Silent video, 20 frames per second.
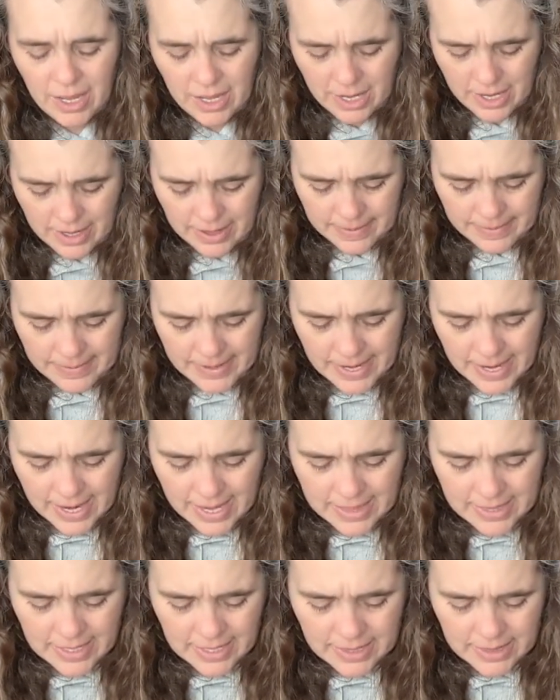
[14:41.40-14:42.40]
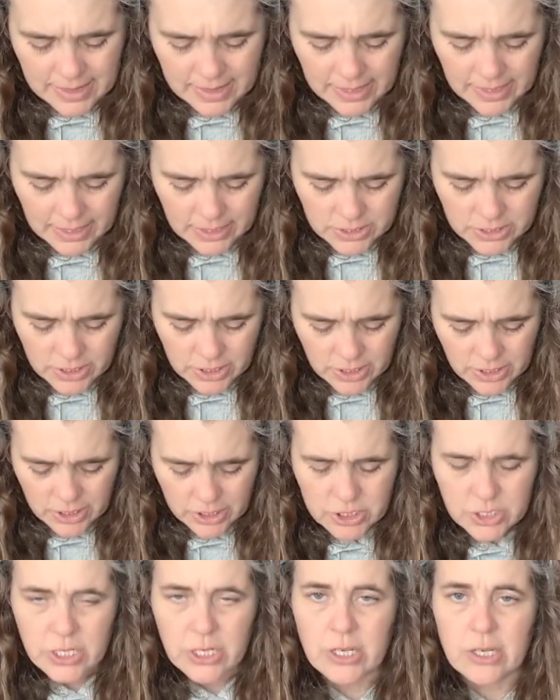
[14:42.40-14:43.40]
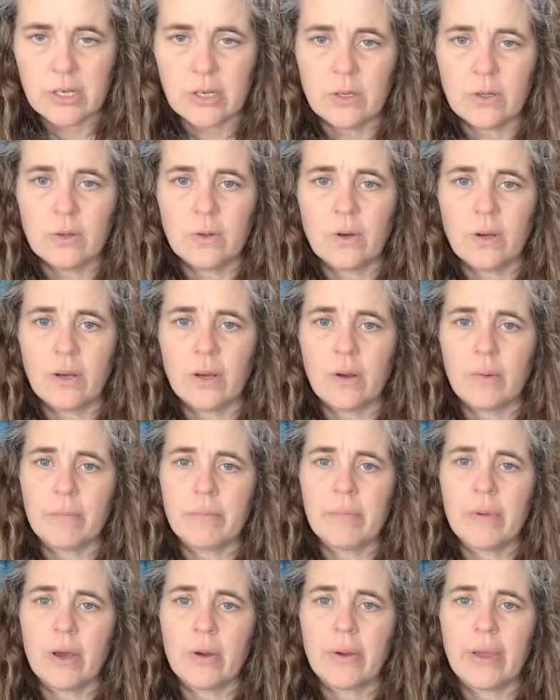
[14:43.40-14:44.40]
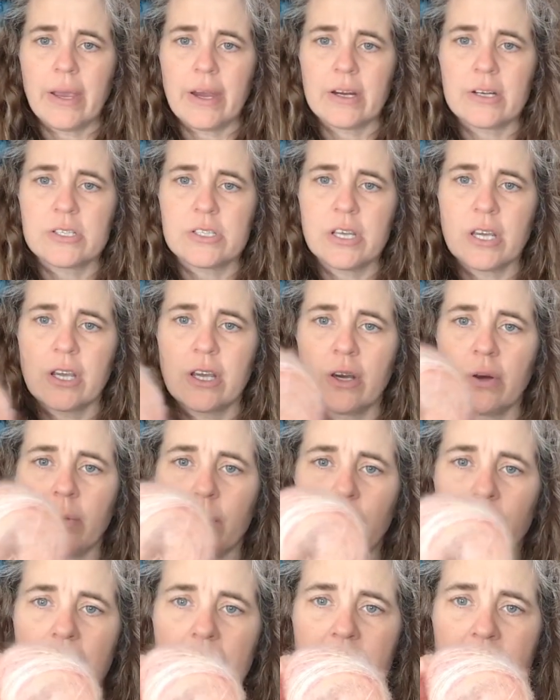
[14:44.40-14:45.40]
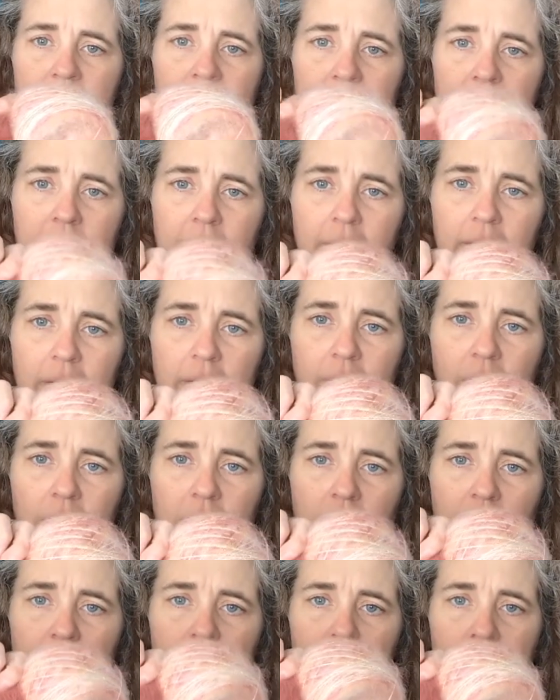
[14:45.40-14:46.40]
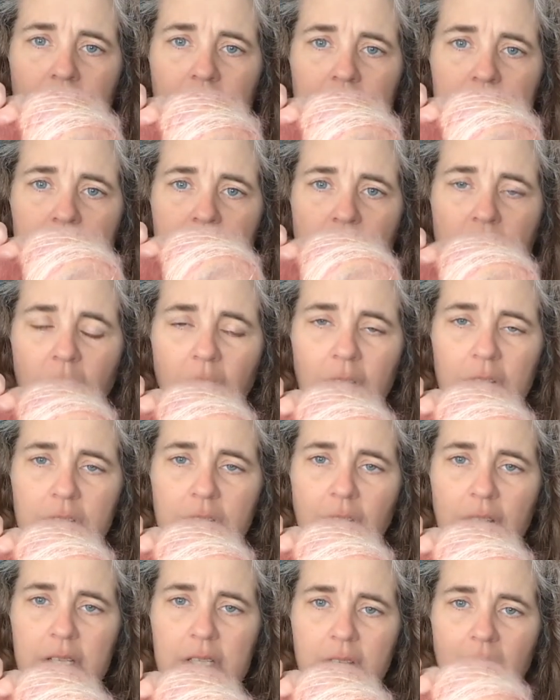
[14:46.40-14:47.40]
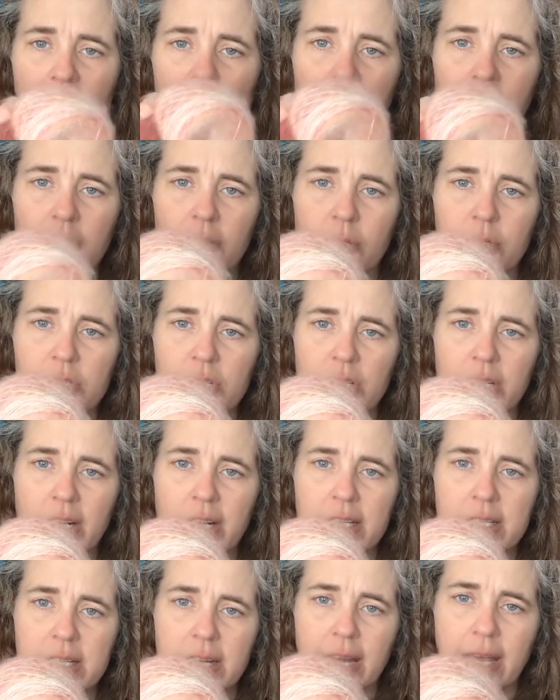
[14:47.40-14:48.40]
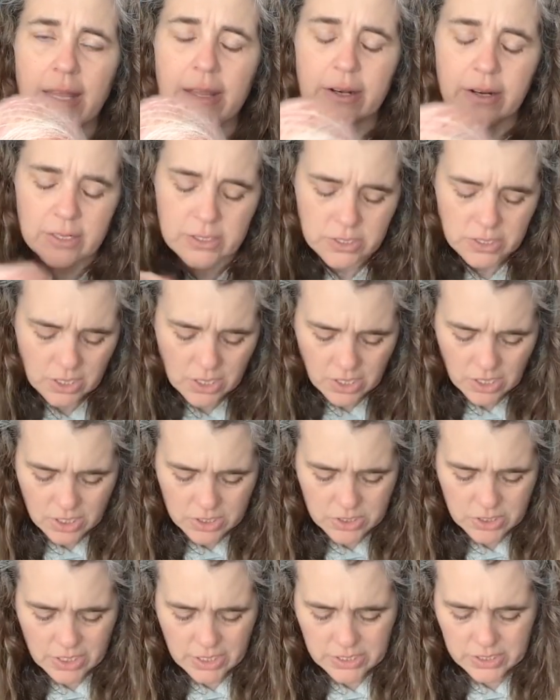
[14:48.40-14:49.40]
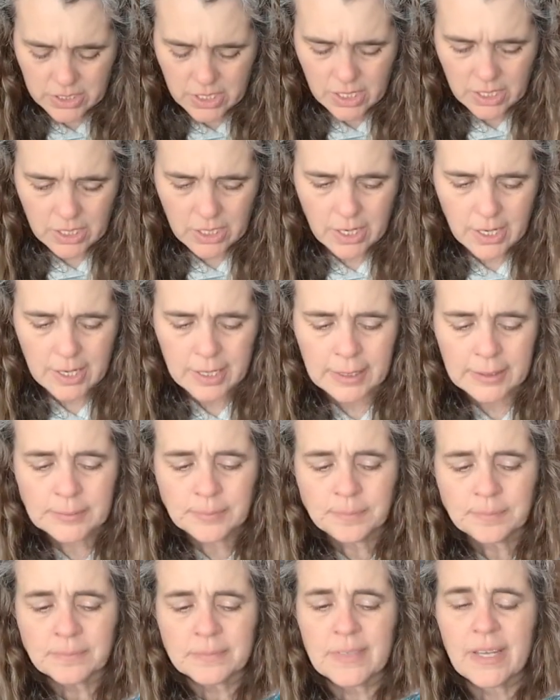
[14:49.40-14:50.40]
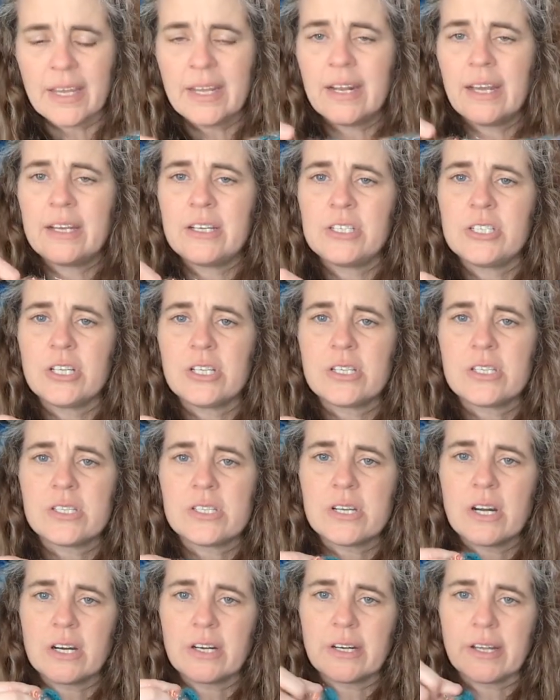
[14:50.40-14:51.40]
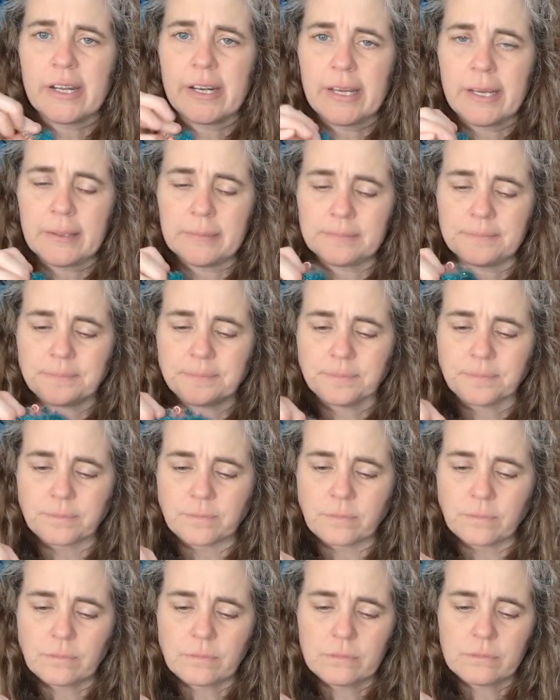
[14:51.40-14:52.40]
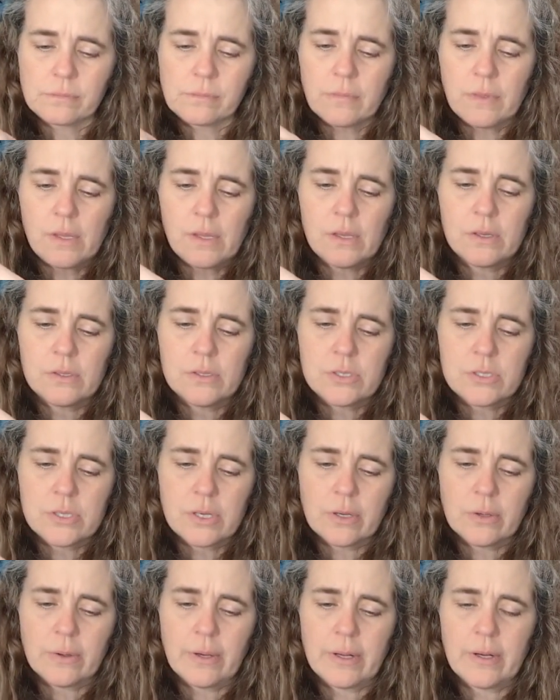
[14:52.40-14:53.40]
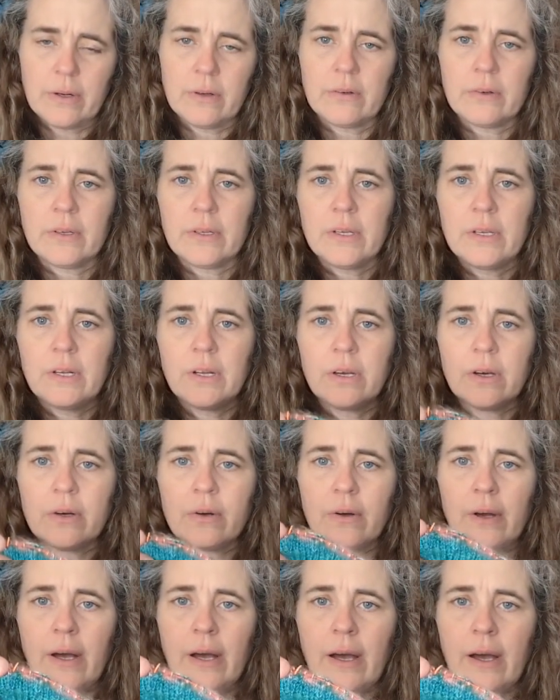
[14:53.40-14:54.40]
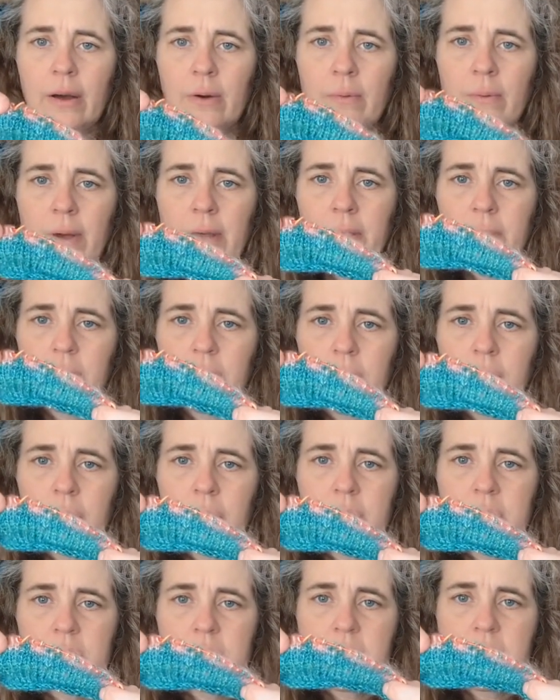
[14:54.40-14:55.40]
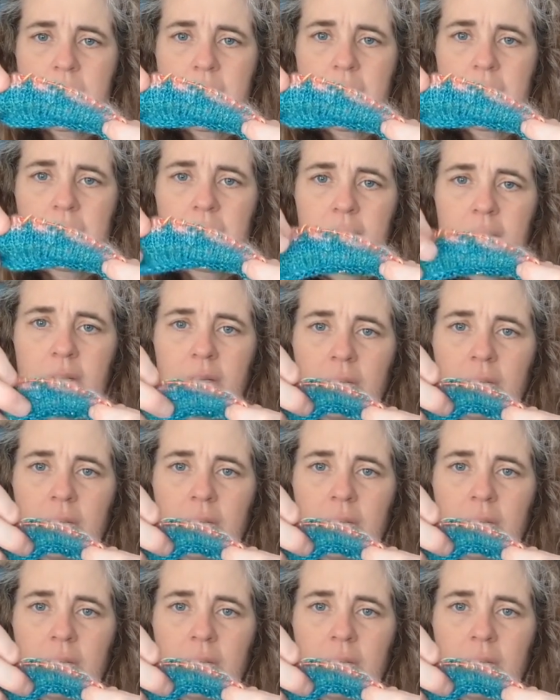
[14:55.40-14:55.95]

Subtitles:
And then these are the two mohairs that go with it. That's the contrast color. Those are knit together as the contrast color. And I just started it, so I don't really know how well you can see it.